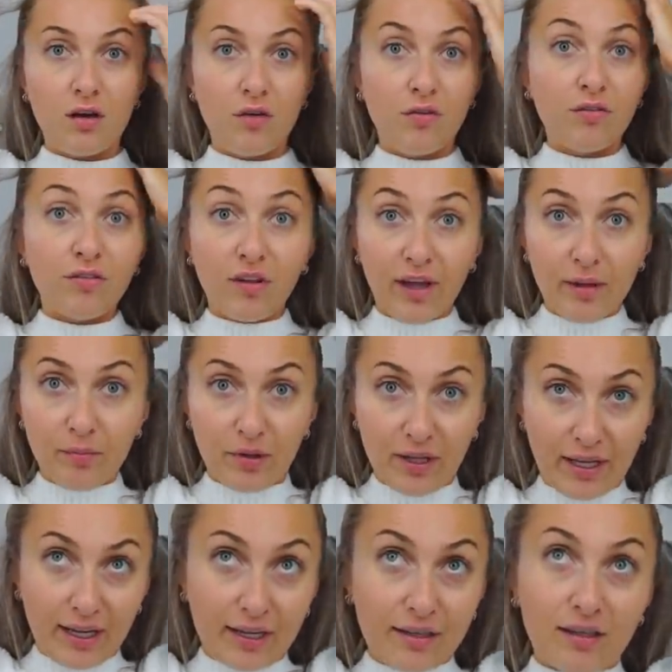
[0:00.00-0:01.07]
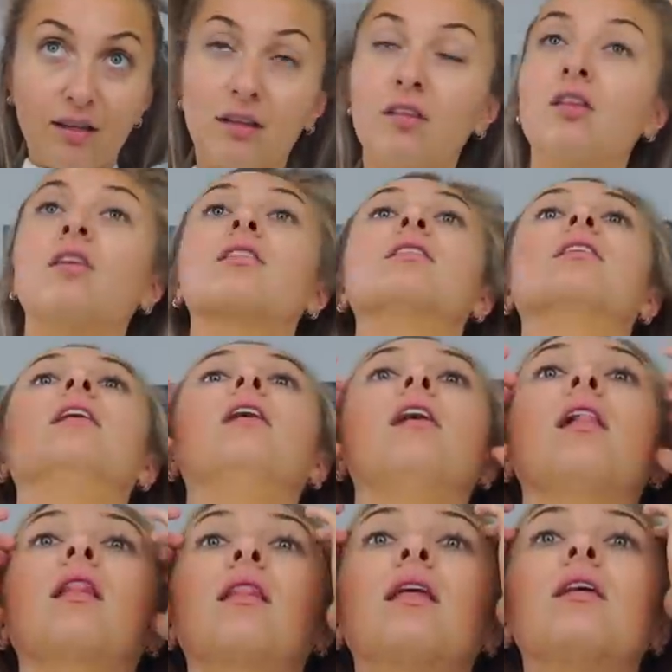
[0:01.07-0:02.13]
flight plan looked
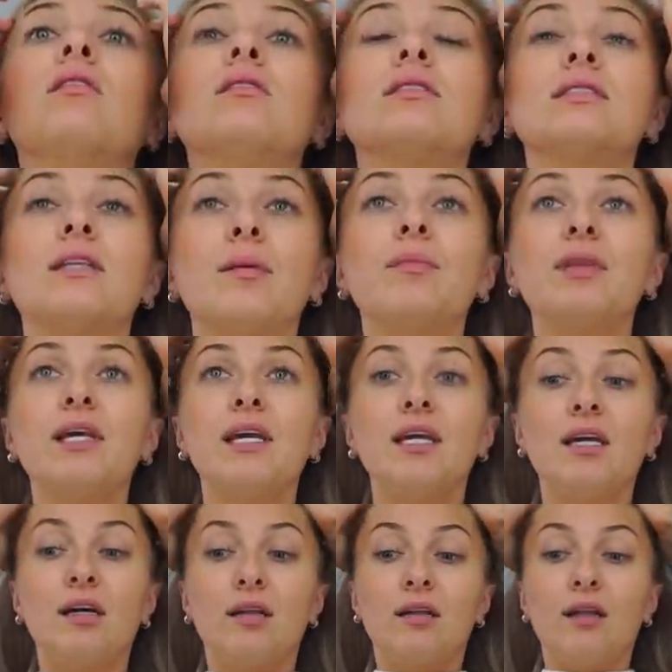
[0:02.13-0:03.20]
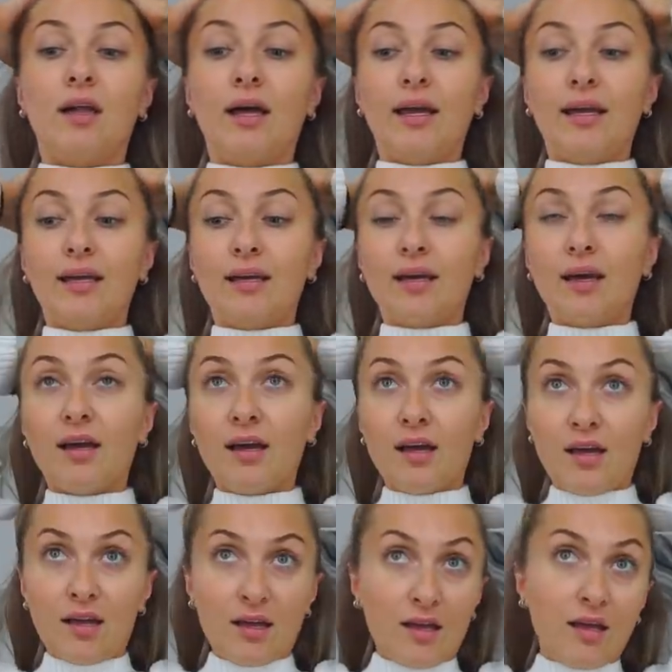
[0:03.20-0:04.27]
little something like
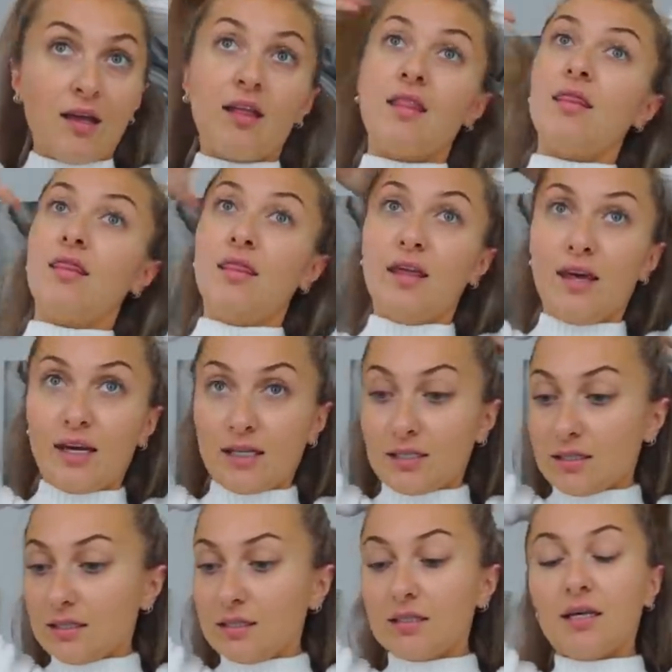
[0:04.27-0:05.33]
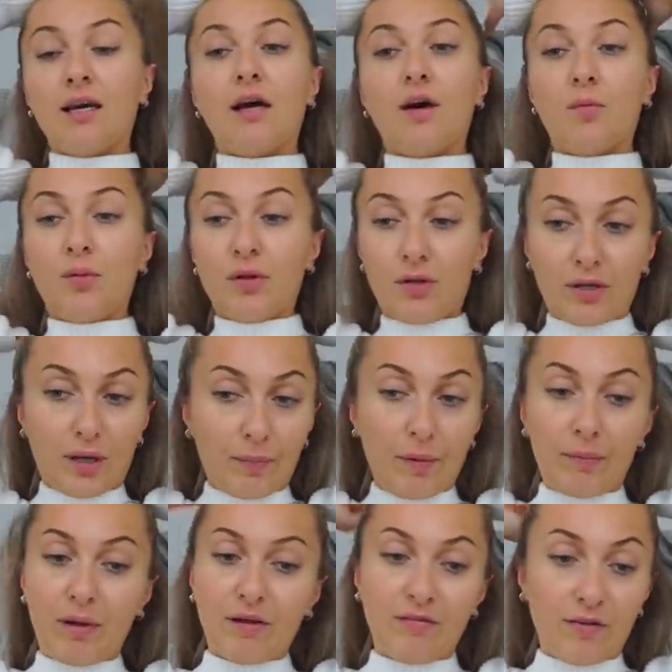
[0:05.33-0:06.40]
this. I'll pull it up
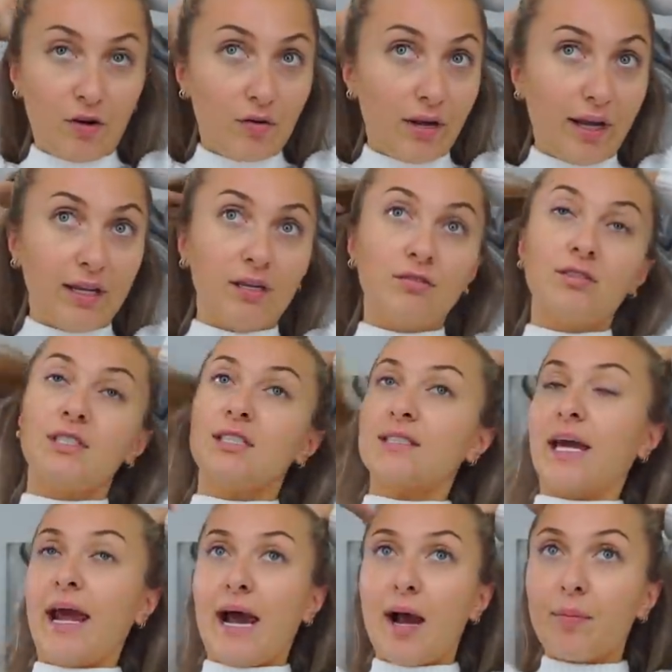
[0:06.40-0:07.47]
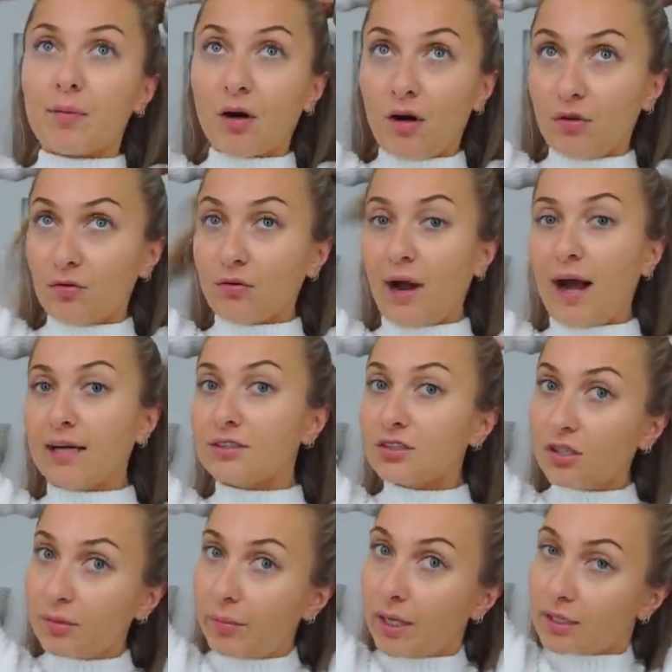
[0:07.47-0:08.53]
on my phone. I use this app called
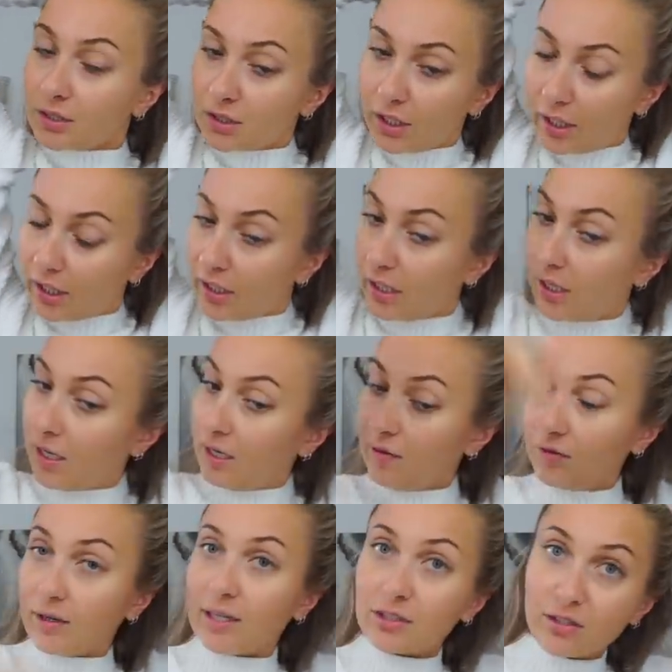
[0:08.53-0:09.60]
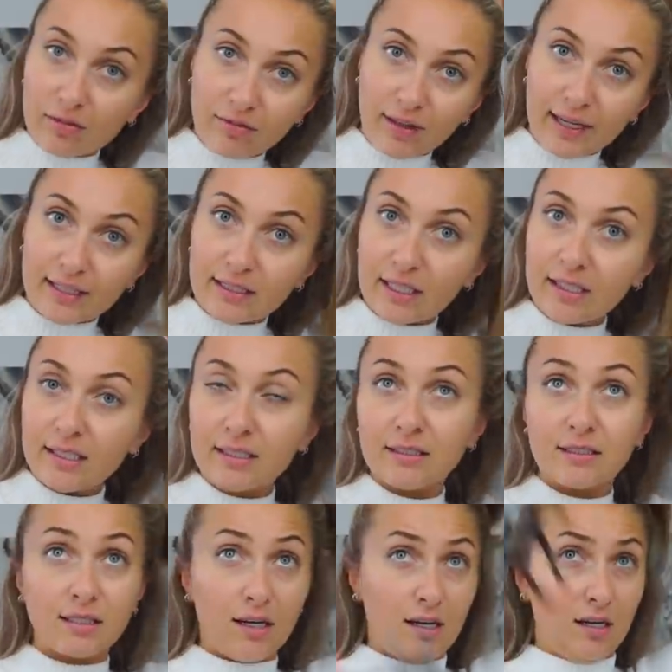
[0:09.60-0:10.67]
Roster Buster. If you guys are flight
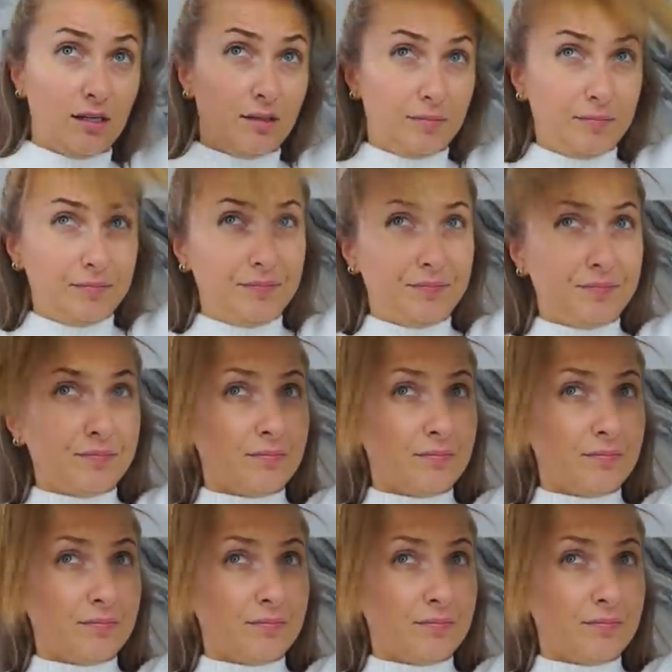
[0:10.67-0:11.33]
attendants, um,